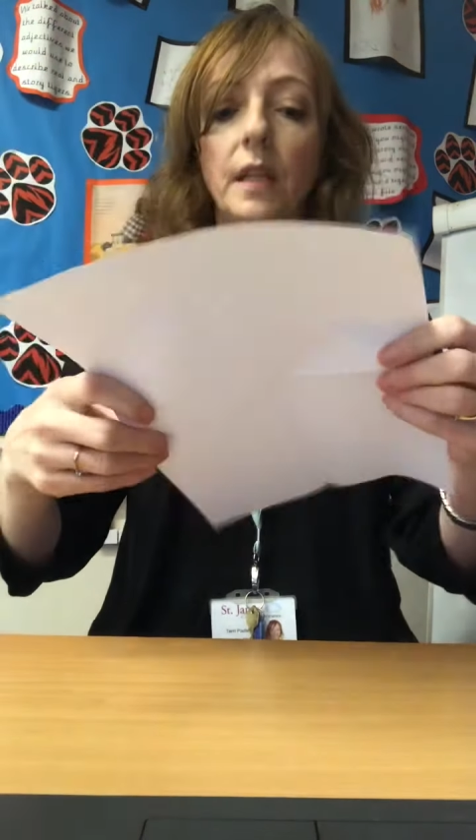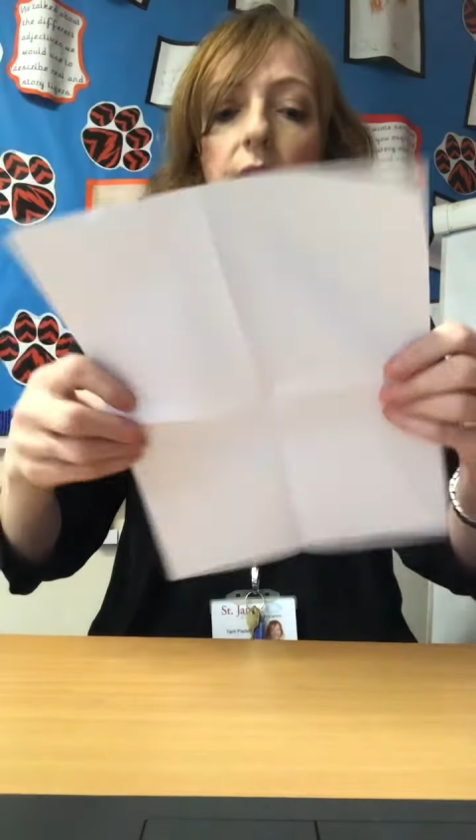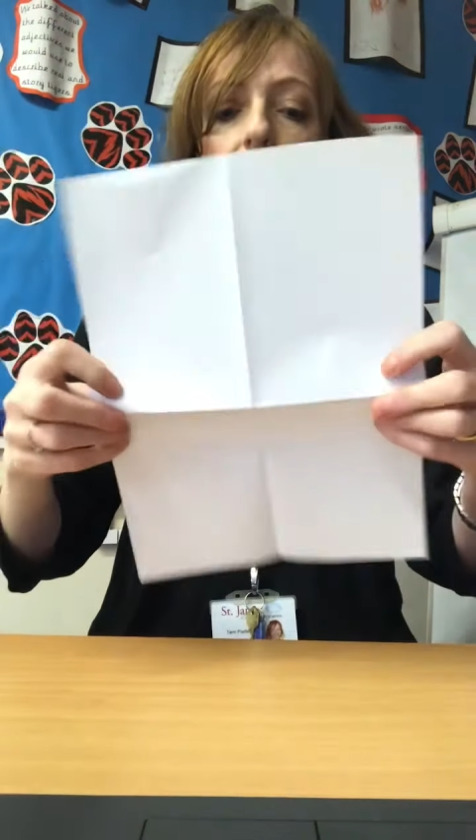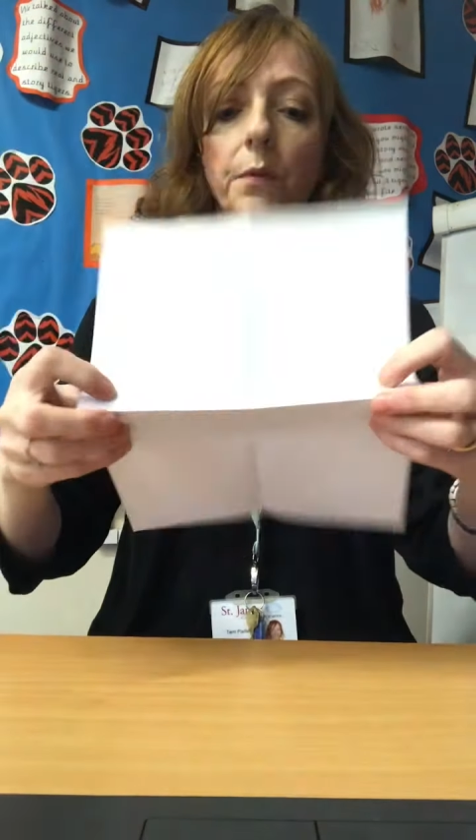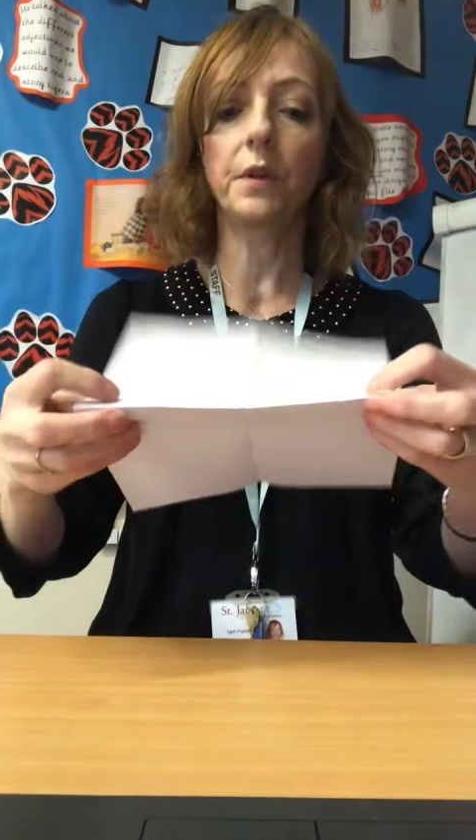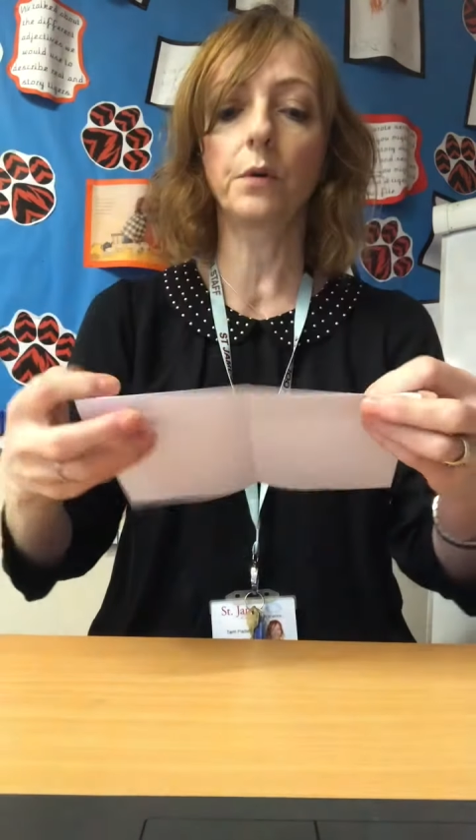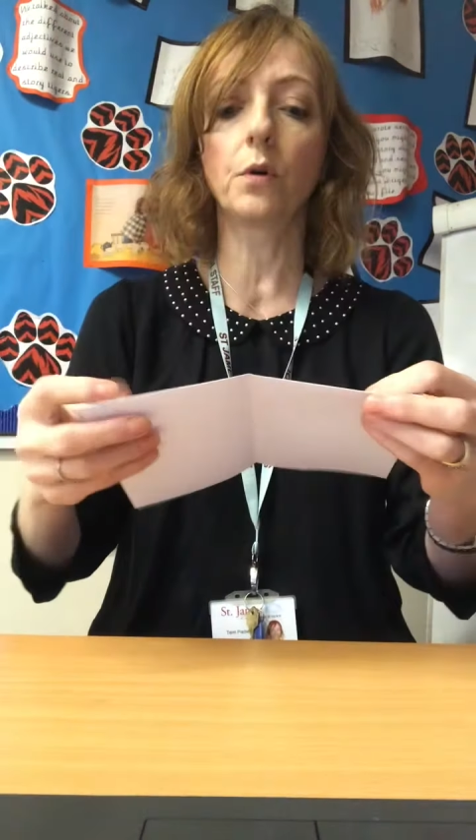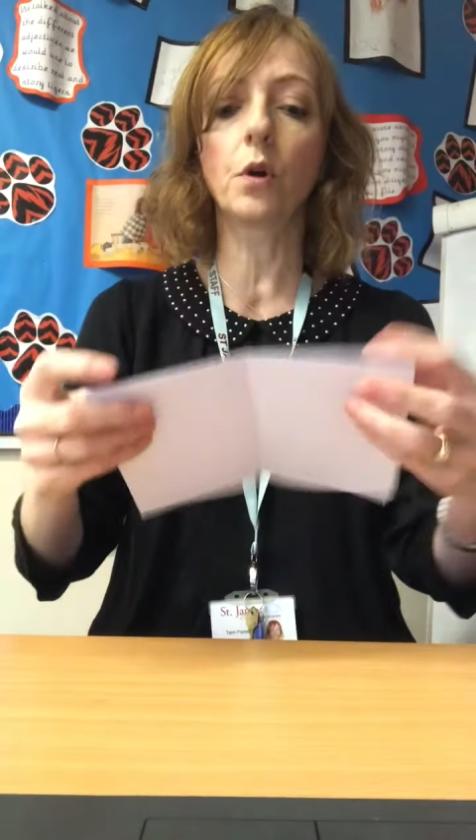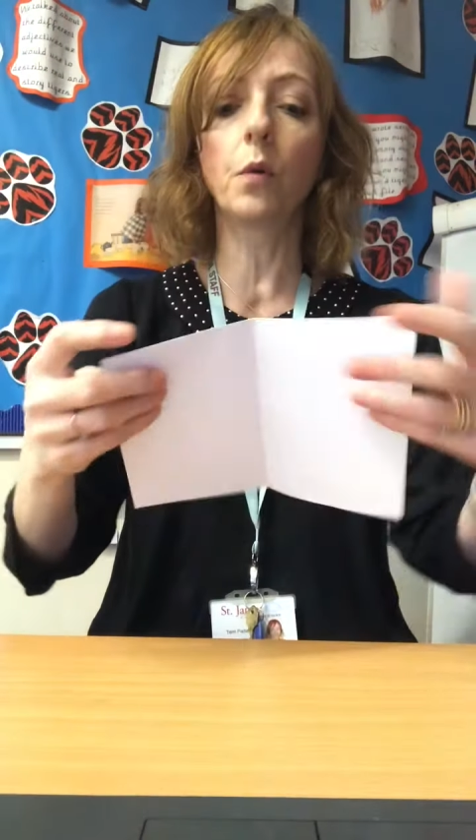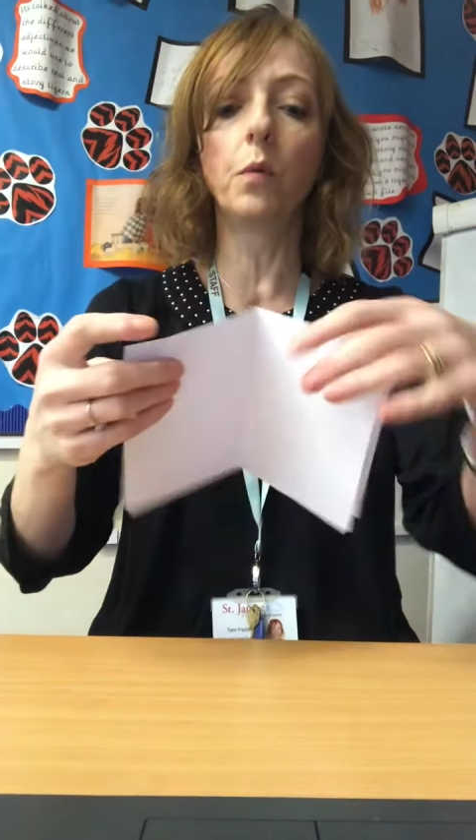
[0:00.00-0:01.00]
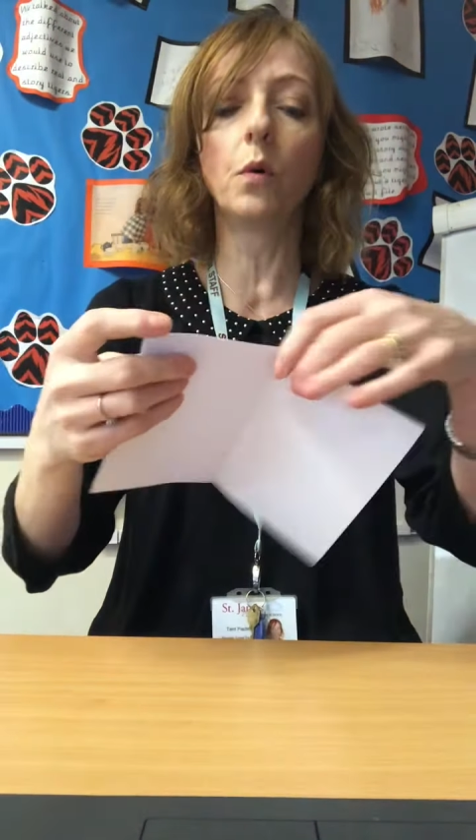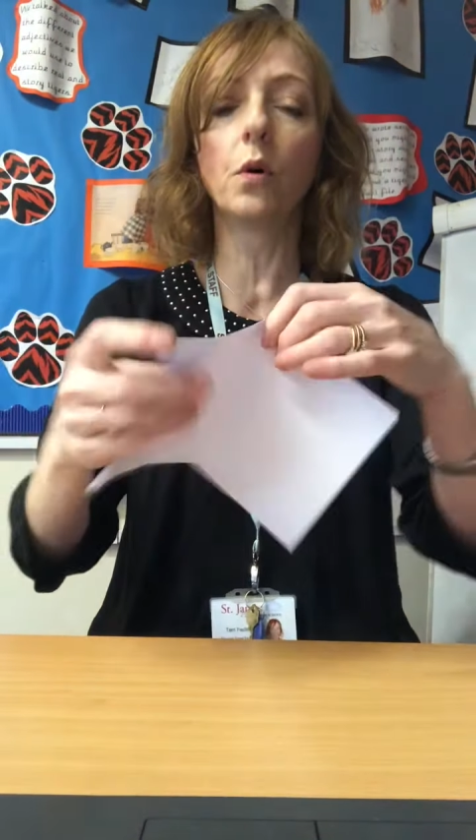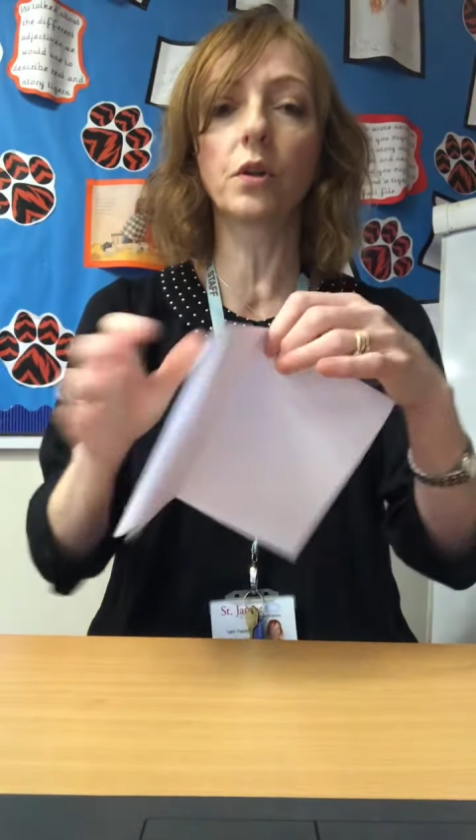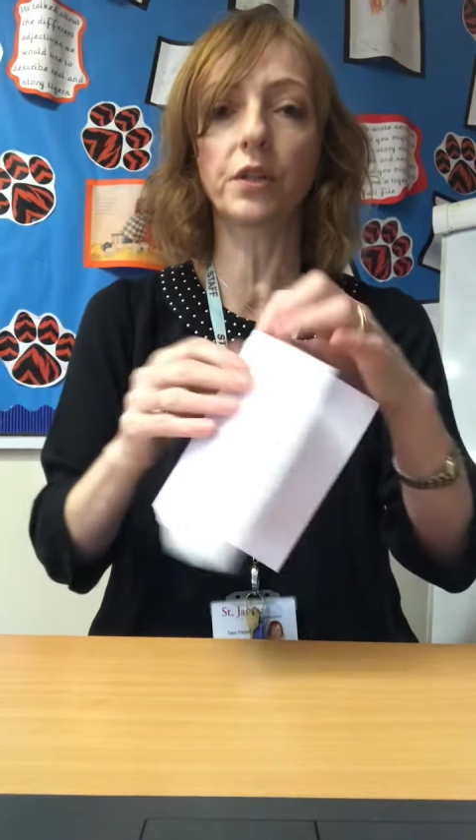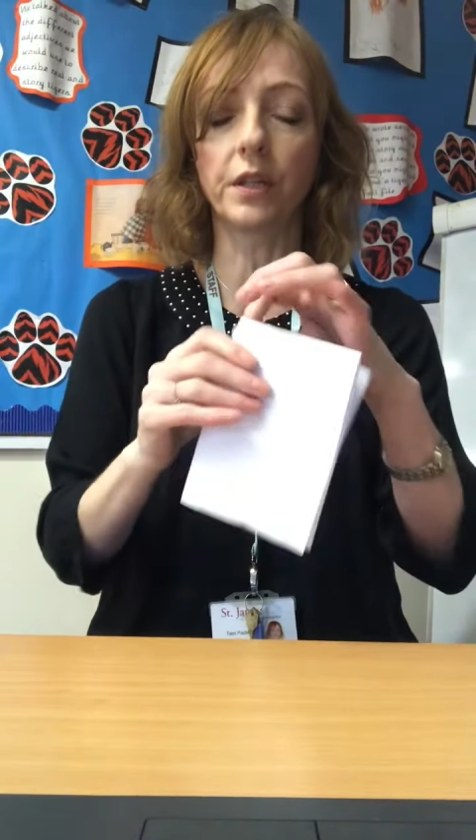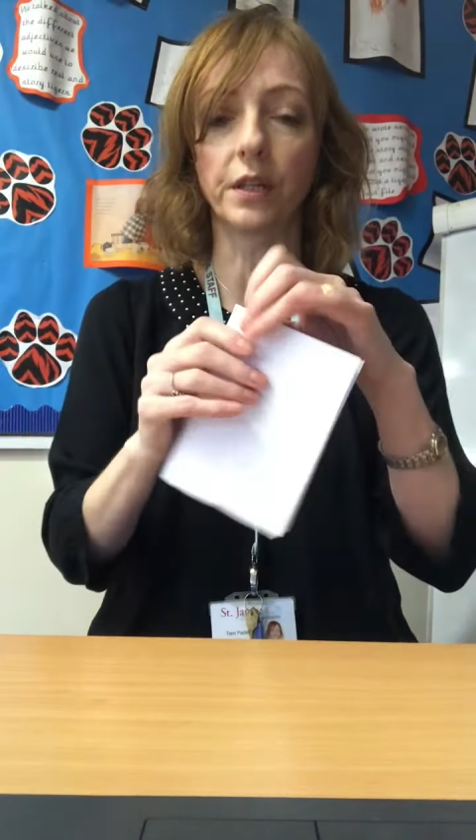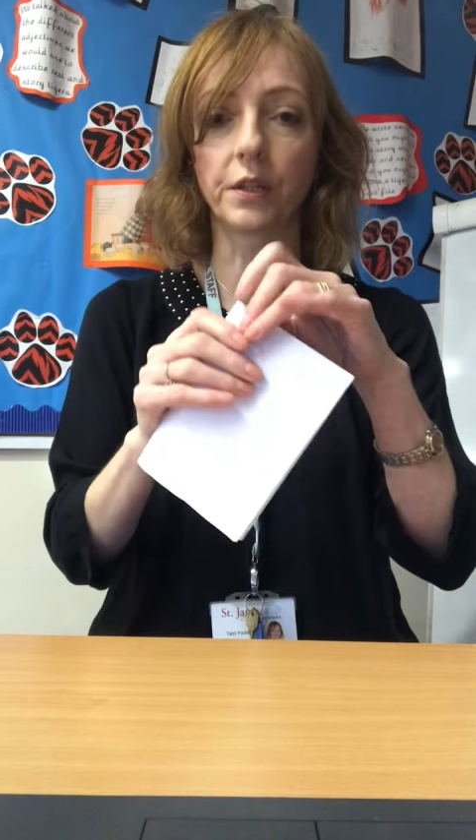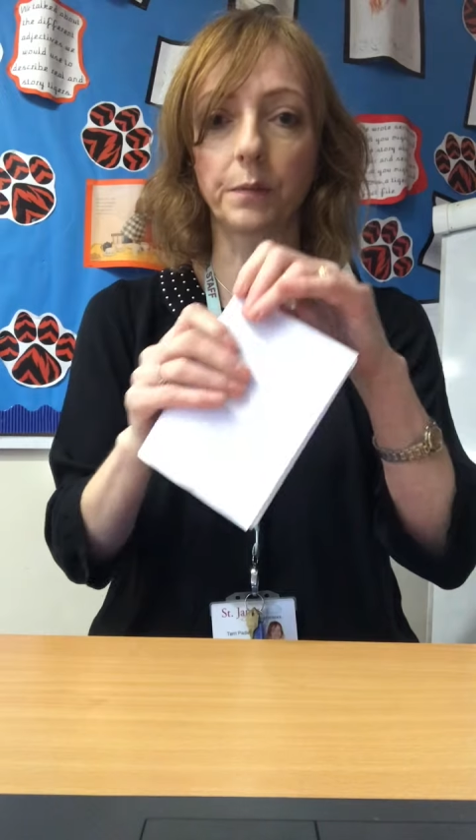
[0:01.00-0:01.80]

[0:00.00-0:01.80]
So with your quartered